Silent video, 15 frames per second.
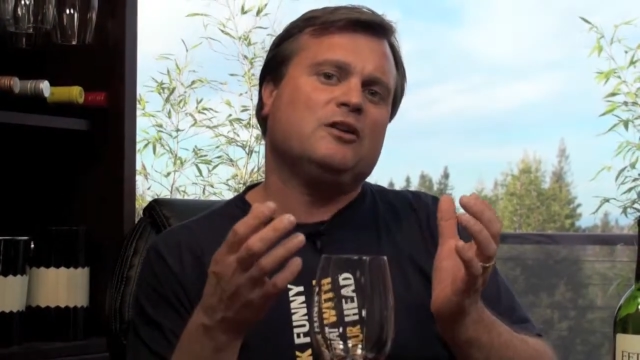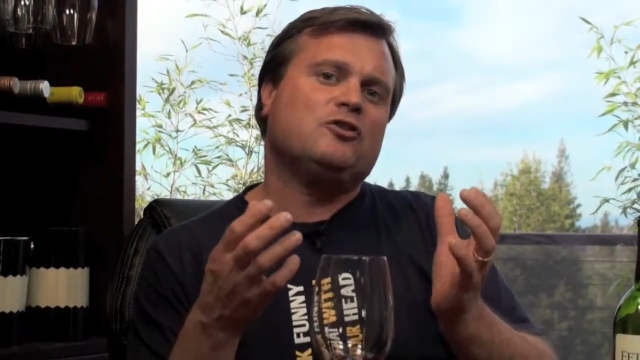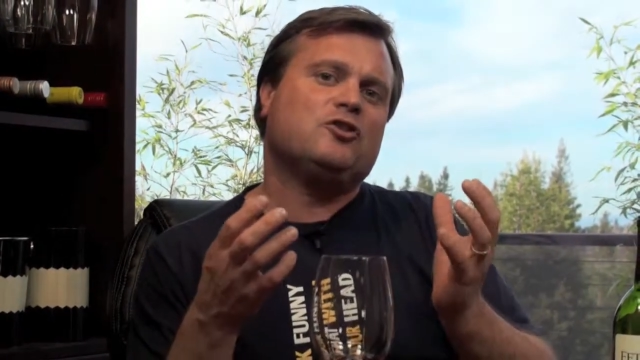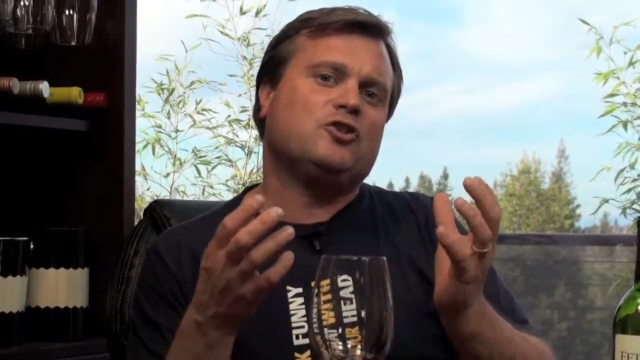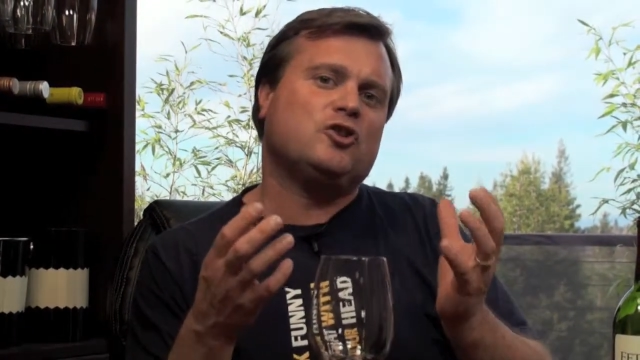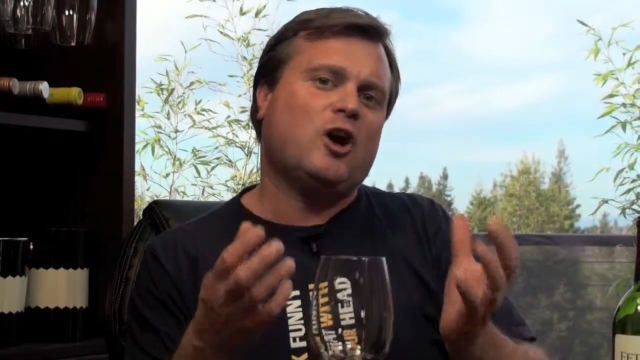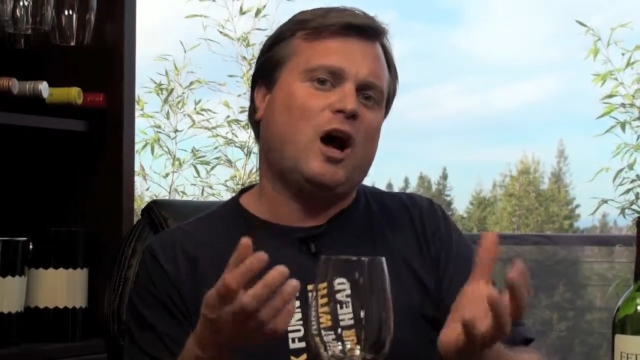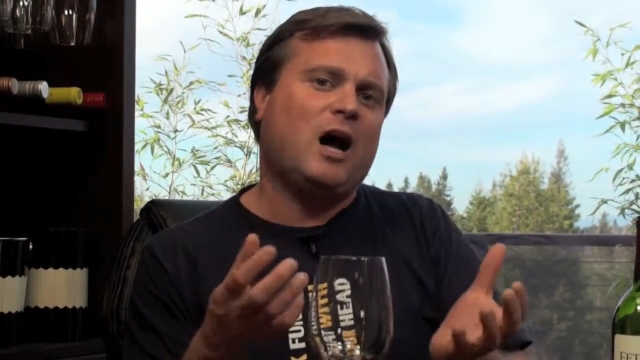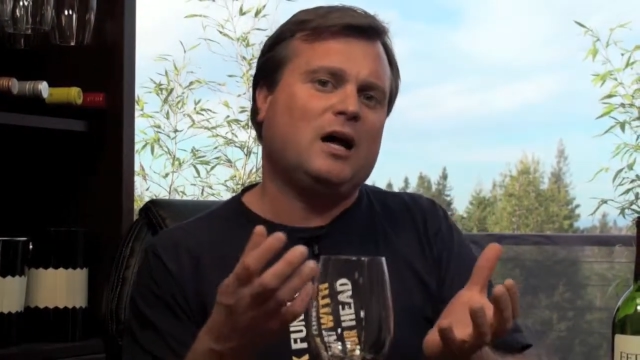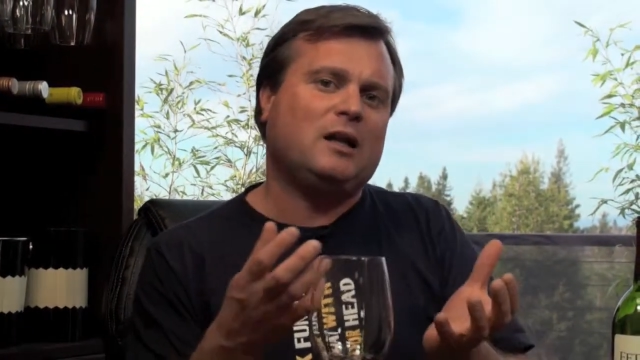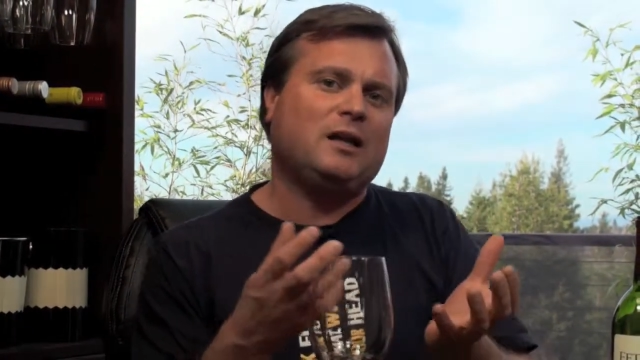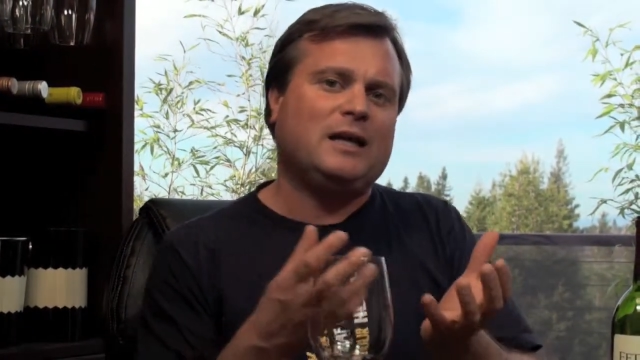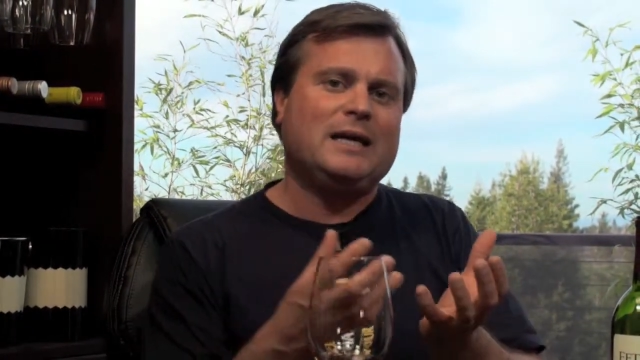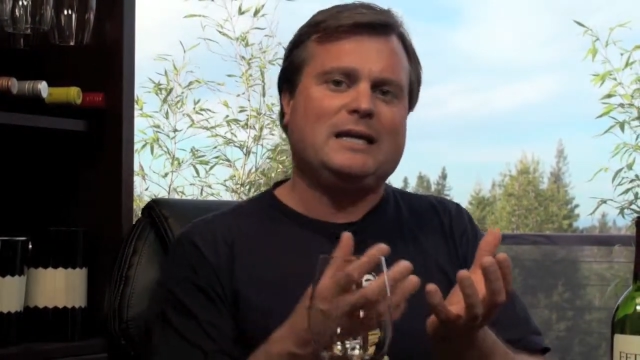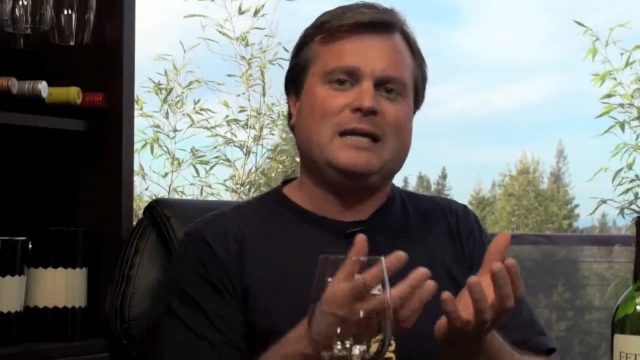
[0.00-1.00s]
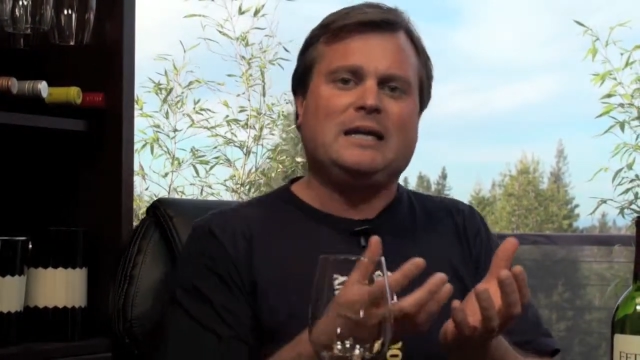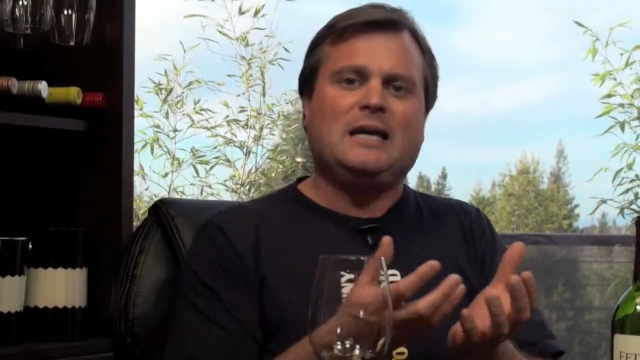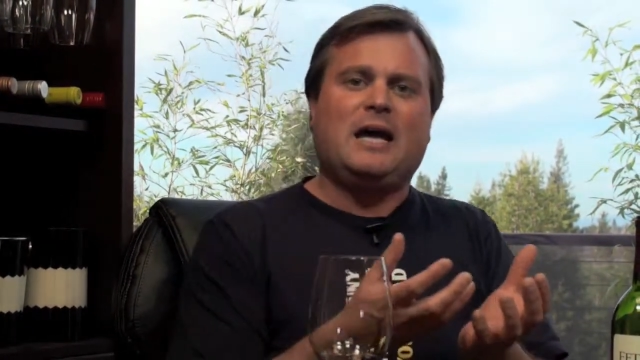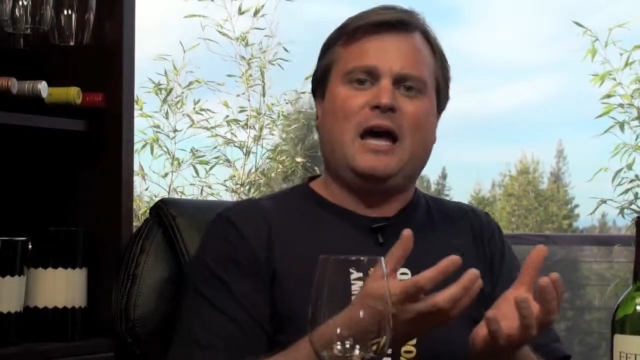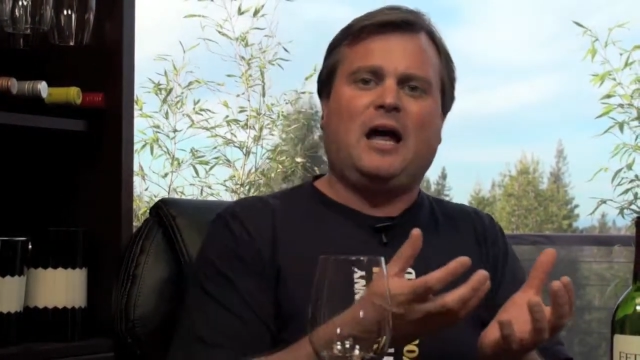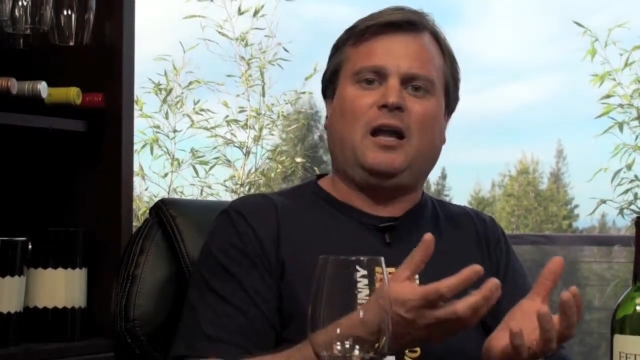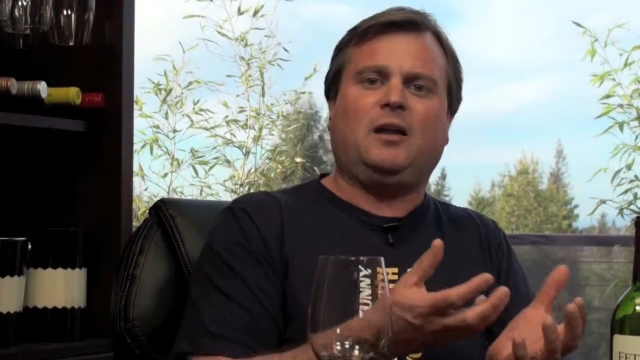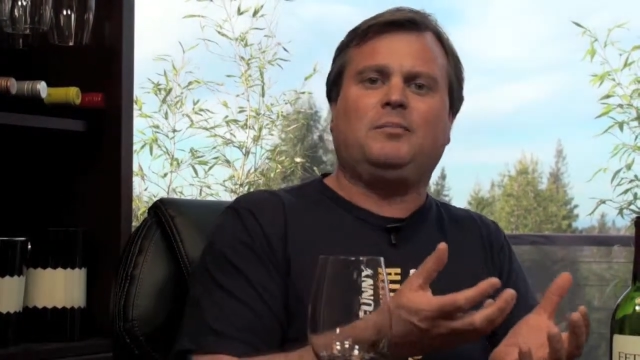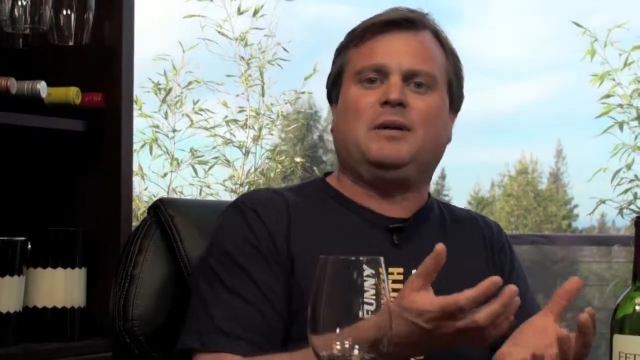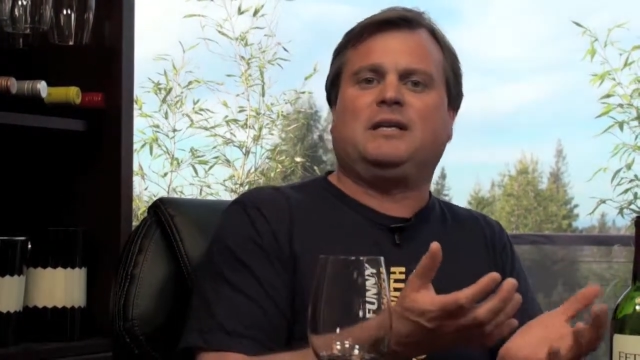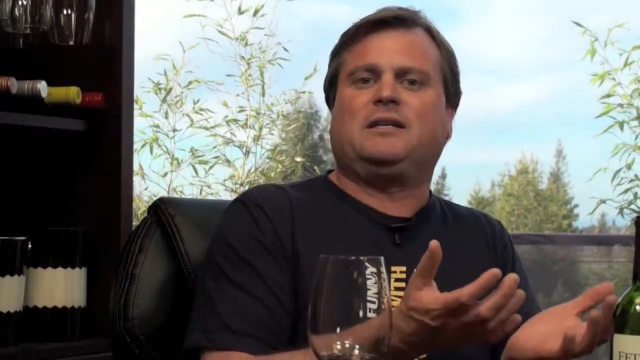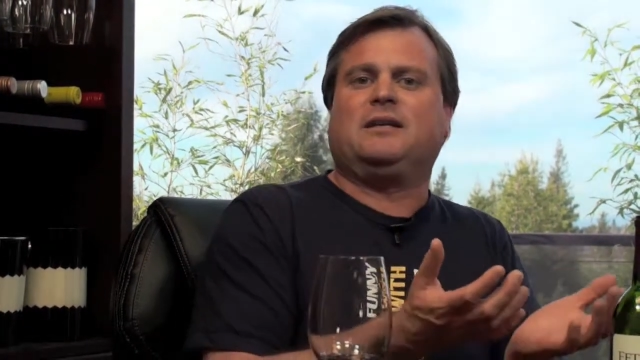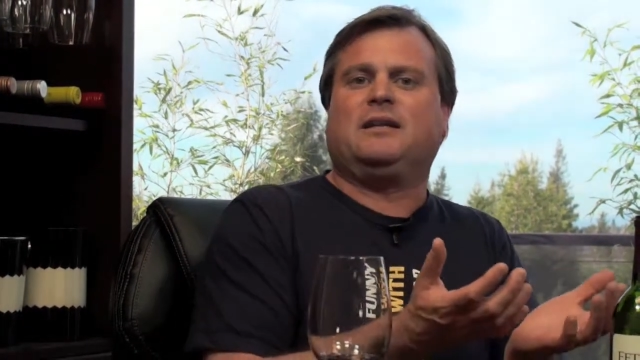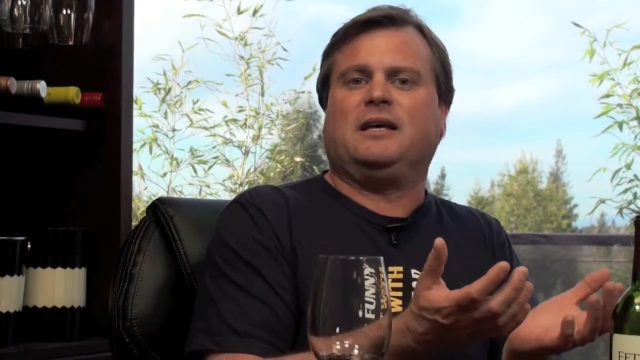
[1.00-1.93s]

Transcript: chocolate element to